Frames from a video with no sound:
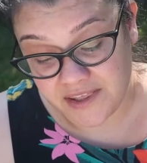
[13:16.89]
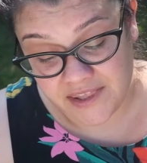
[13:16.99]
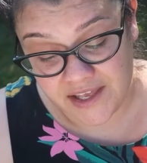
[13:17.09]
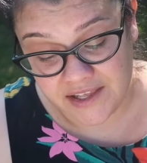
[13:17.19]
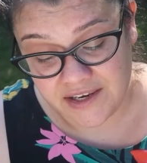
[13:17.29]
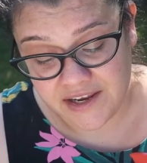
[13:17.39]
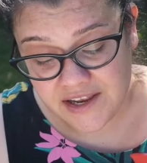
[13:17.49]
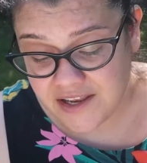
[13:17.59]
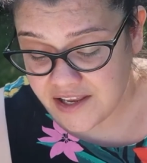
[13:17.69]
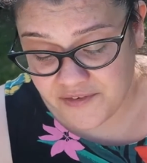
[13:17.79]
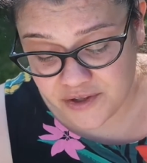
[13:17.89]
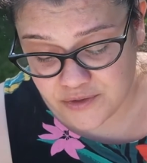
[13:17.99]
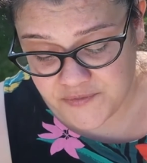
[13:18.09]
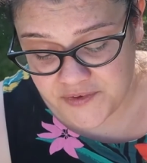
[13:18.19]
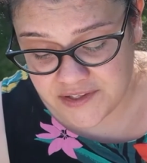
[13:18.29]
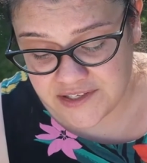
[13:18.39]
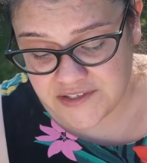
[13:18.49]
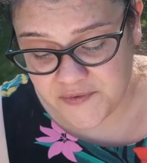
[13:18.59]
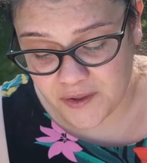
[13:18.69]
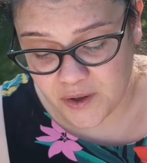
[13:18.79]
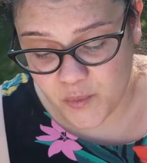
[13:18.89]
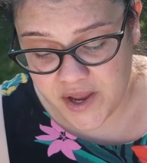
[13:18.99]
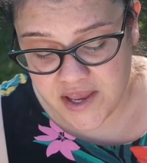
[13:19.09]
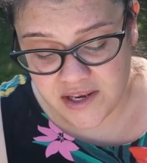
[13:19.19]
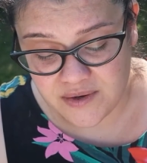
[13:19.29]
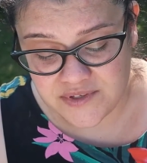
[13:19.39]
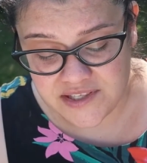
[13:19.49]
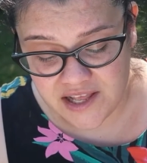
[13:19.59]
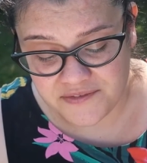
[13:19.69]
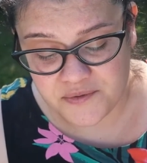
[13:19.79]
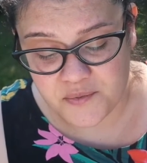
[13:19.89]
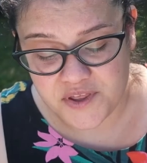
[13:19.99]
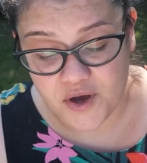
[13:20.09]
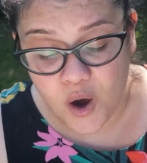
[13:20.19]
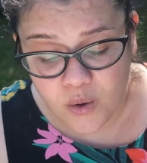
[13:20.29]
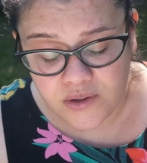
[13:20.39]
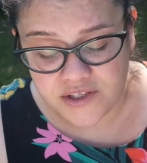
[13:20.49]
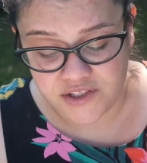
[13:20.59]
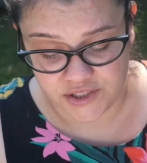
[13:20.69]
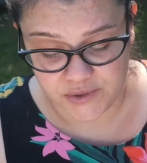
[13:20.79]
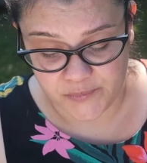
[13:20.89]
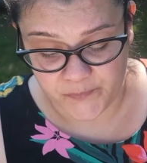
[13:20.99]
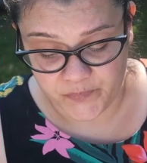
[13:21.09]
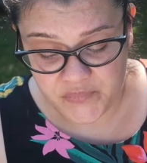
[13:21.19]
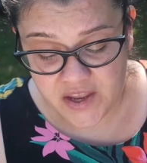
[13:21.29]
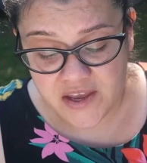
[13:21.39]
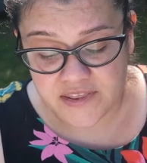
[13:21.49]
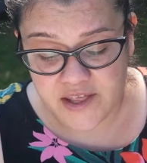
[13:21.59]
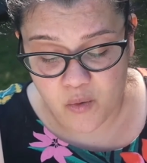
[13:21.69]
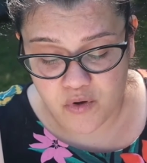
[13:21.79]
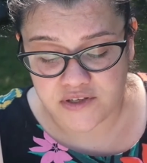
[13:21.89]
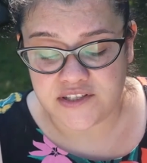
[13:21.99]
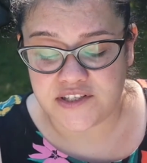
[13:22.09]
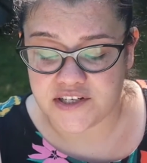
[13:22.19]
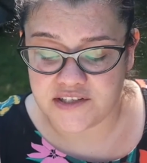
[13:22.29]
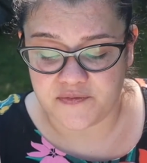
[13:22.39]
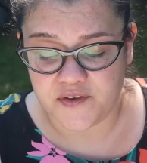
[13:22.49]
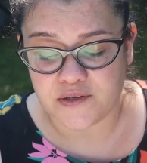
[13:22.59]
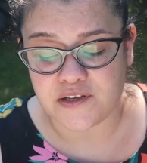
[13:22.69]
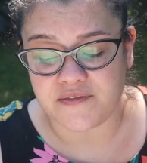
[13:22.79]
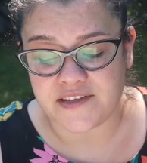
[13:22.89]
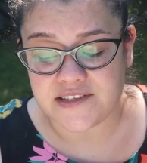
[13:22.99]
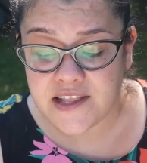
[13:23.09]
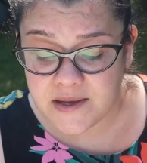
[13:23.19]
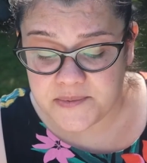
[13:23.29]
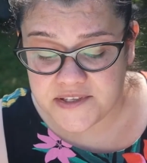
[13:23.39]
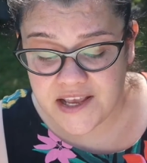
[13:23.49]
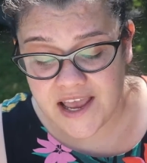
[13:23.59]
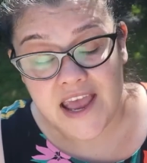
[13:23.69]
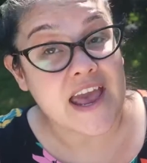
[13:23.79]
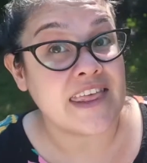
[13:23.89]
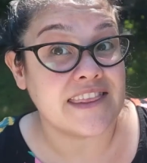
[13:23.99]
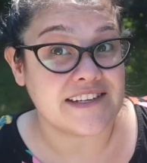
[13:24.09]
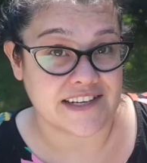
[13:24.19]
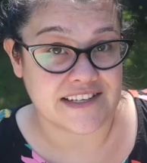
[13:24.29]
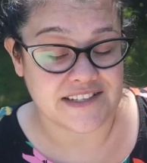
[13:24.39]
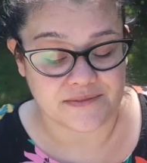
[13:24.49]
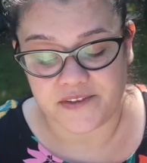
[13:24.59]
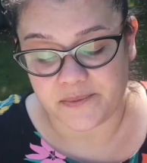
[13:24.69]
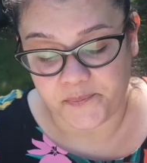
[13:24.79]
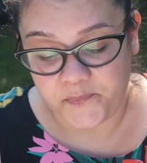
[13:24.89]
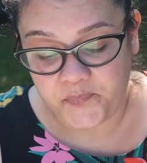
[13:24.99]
And then even those feelings fell away, and I was left with only two. There was just the feels of his lips and the taste of them."